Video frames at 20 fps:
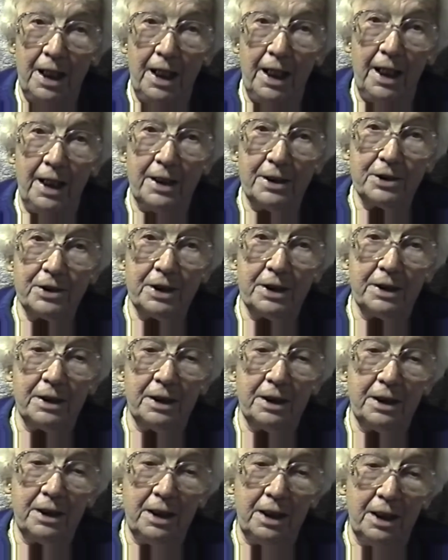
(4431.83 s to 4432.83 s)
and said
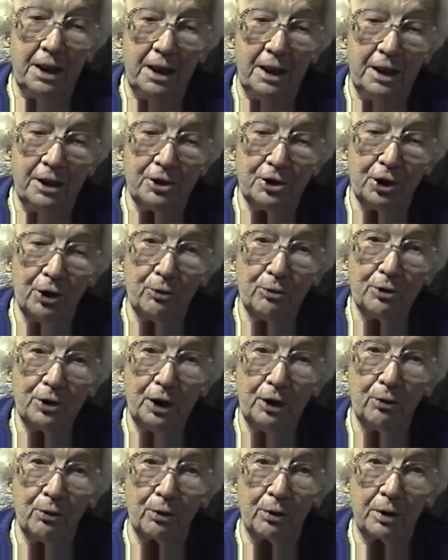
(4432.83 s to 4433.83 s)
that Joe
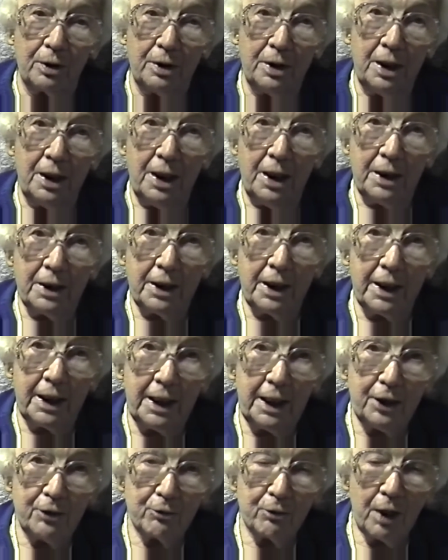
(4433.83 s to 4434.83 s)
told her that
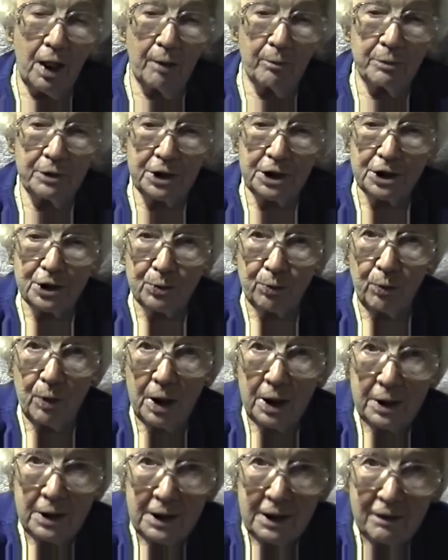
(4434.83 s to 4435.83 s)
he dropped just
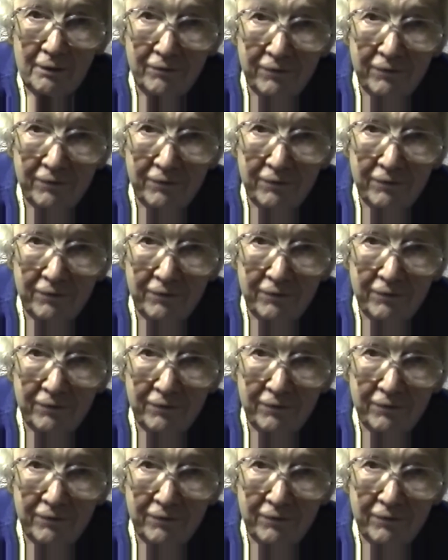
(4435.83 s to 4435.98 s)
one little